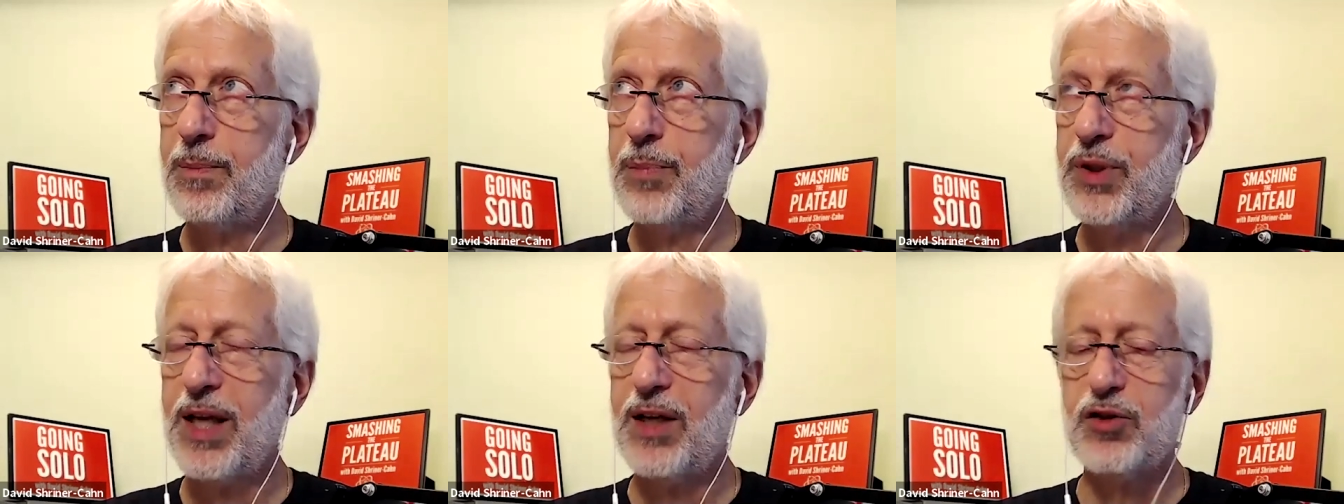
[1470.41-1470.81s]

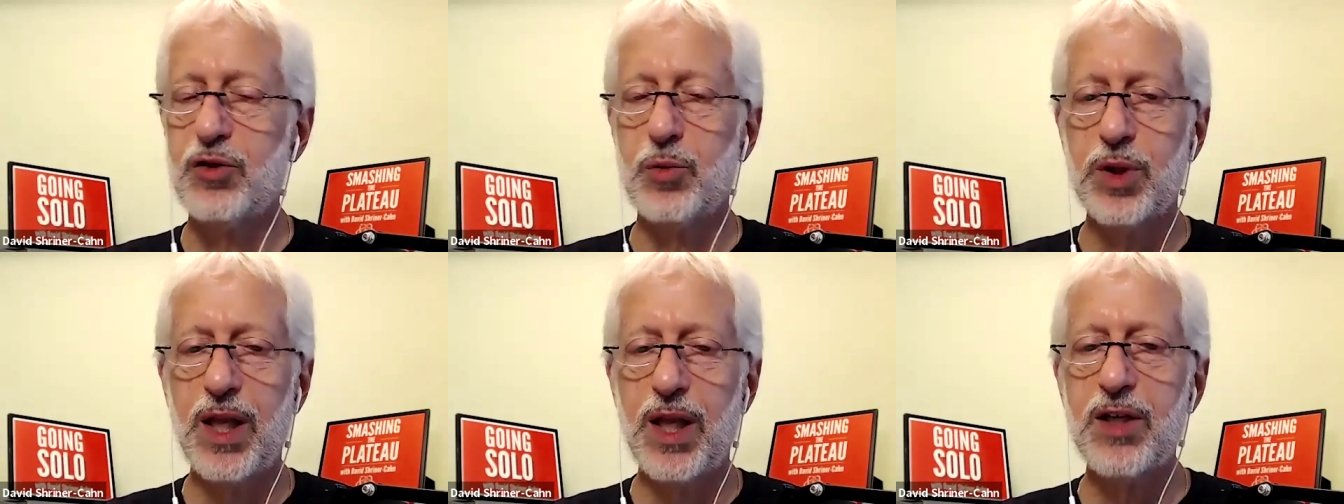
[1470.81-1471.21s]
potential
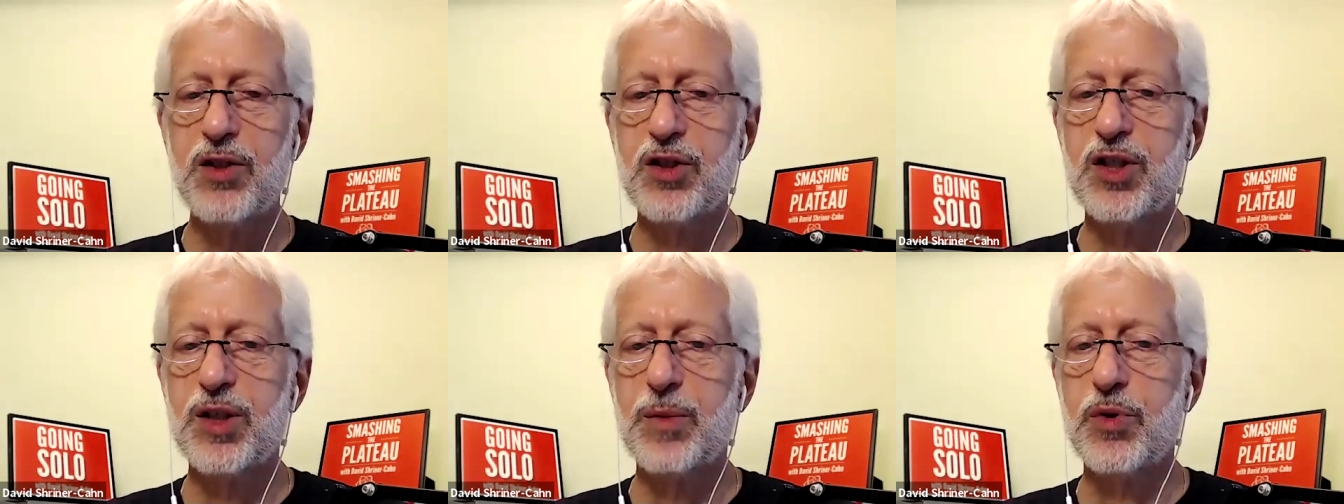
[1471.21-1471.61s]

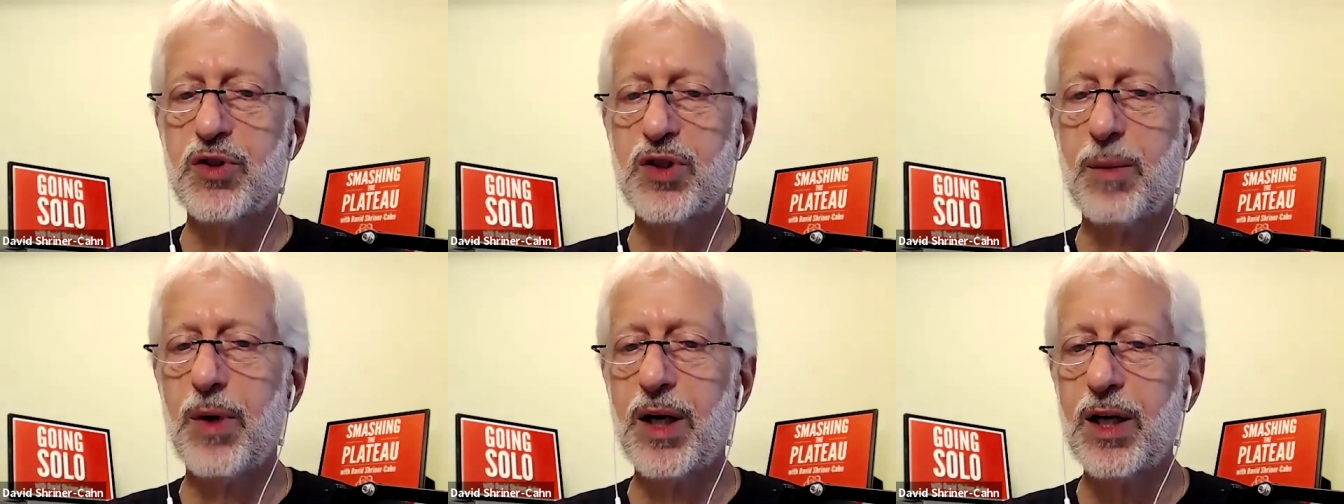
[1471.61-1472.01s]
relationship with
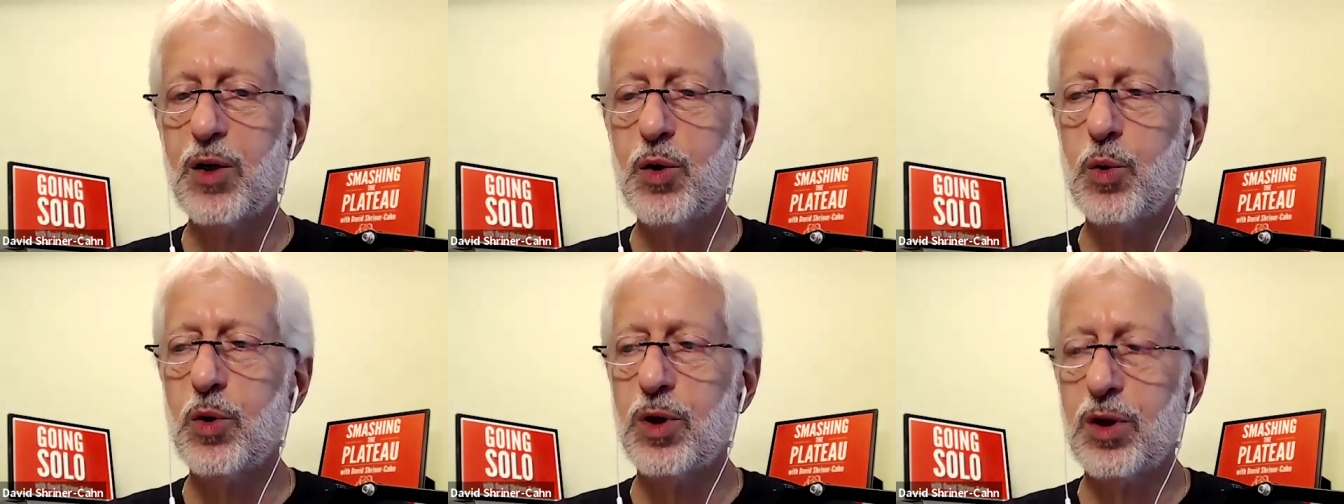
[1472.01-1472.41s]
somebody
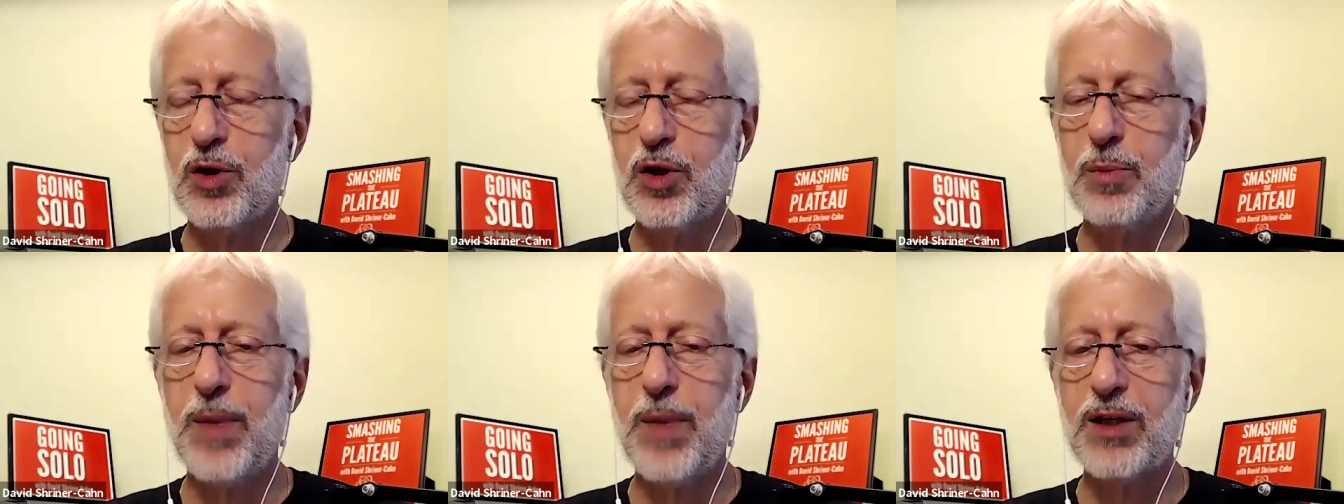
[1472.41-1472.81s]
who
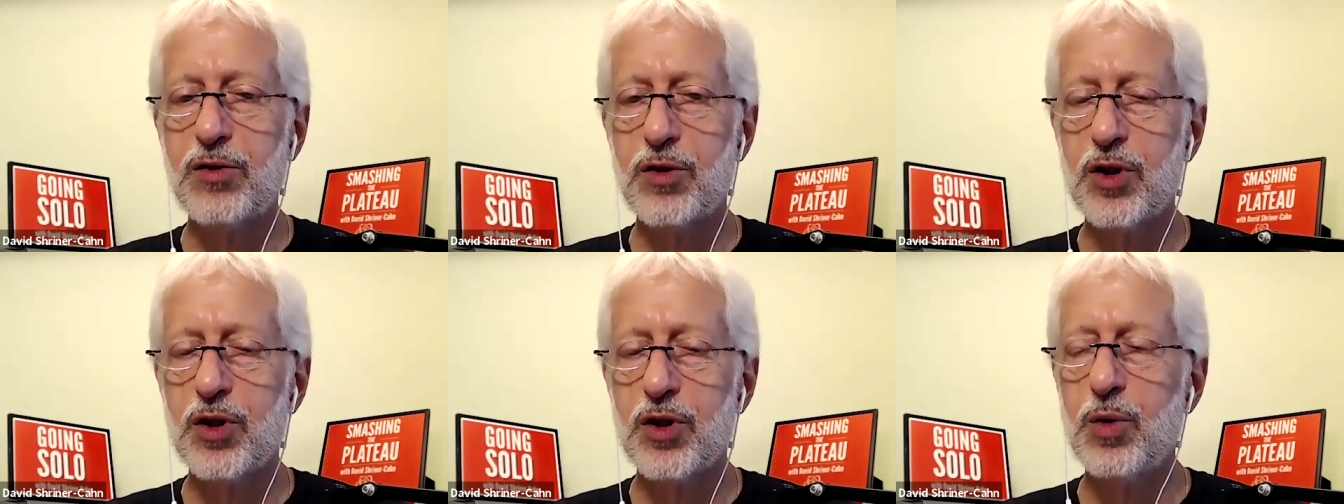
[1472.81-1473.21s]
could mentor
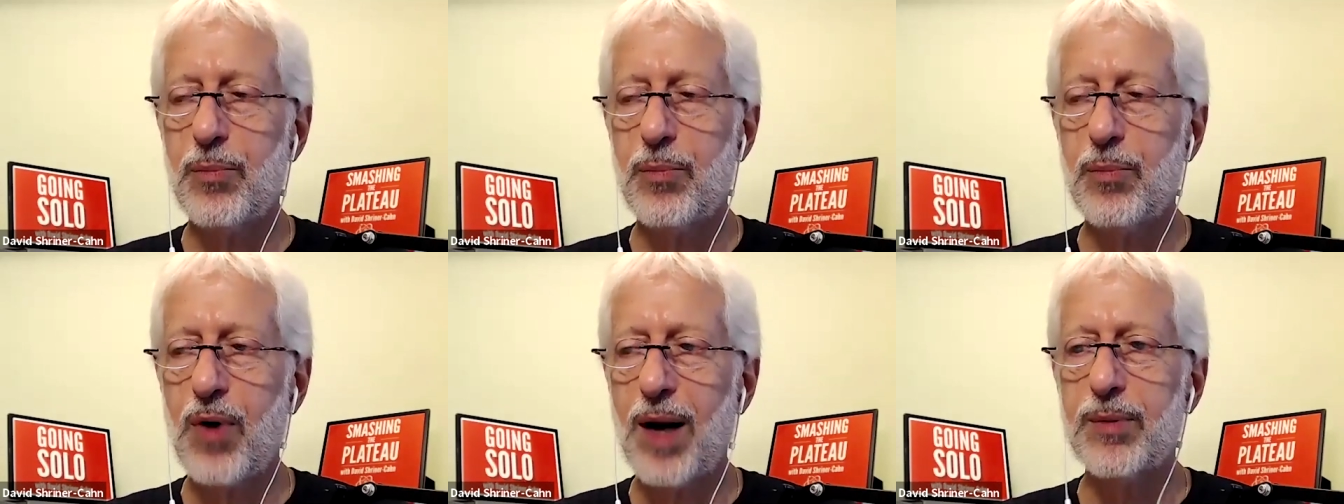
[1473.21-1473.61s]
you
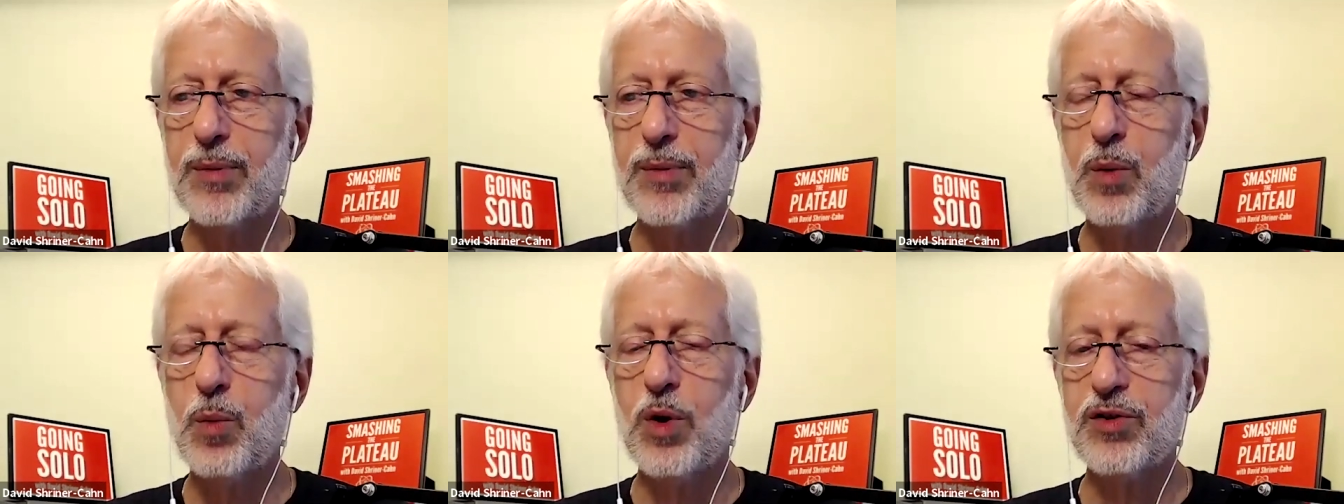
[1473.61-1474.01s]
and
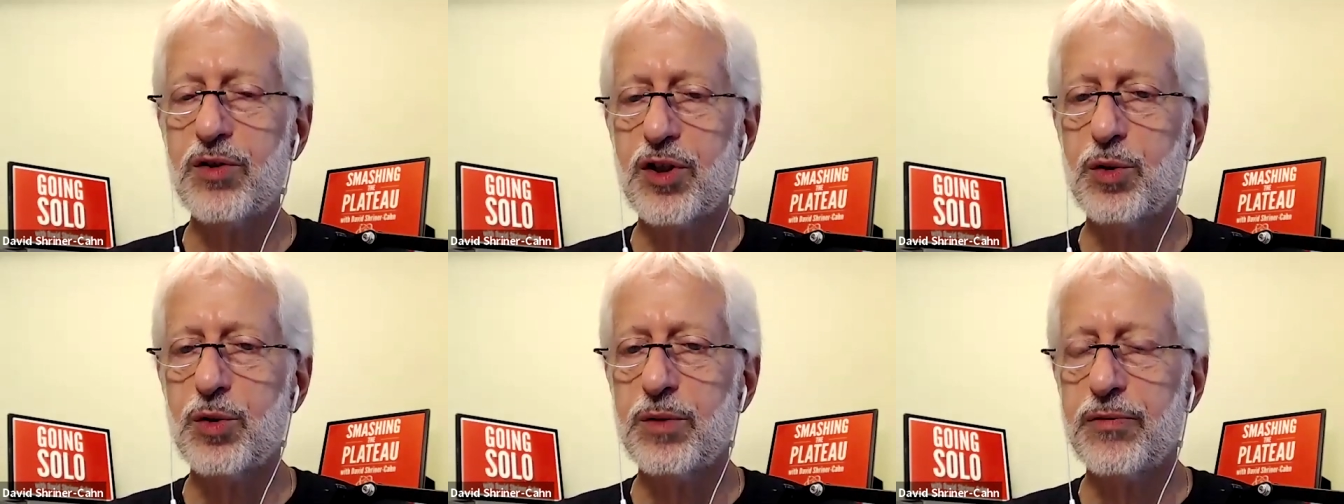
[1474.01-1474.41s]
probably wants
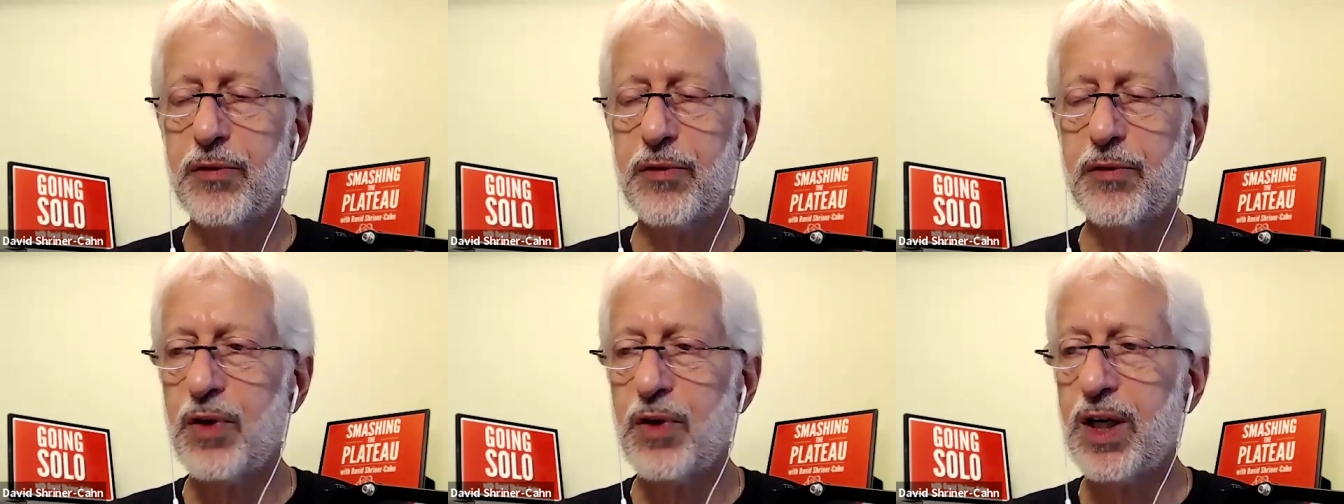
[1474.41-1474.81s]
to do it
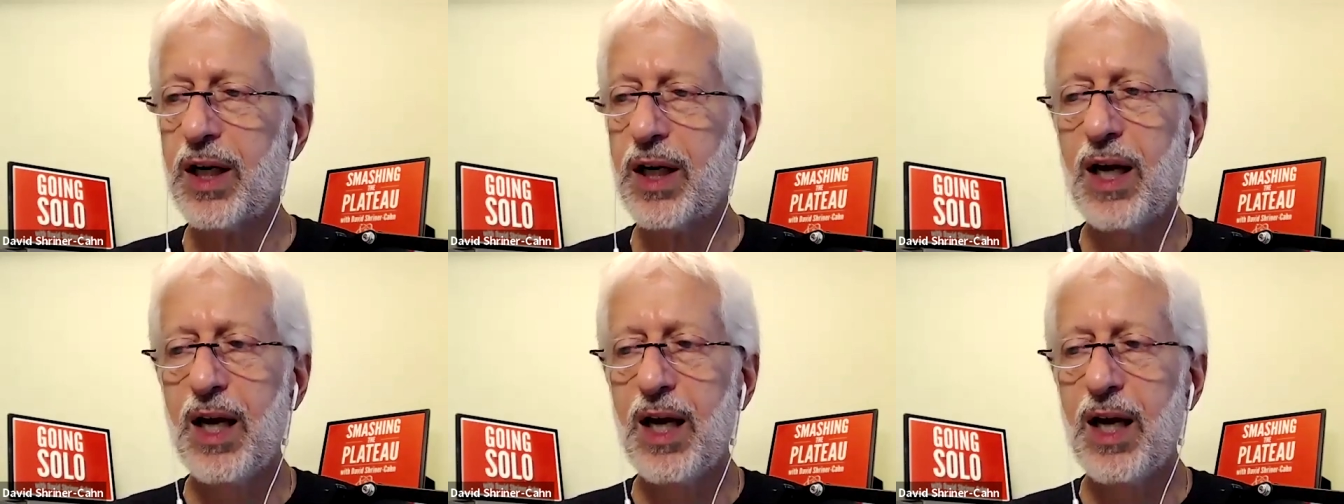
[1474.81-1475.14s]
for free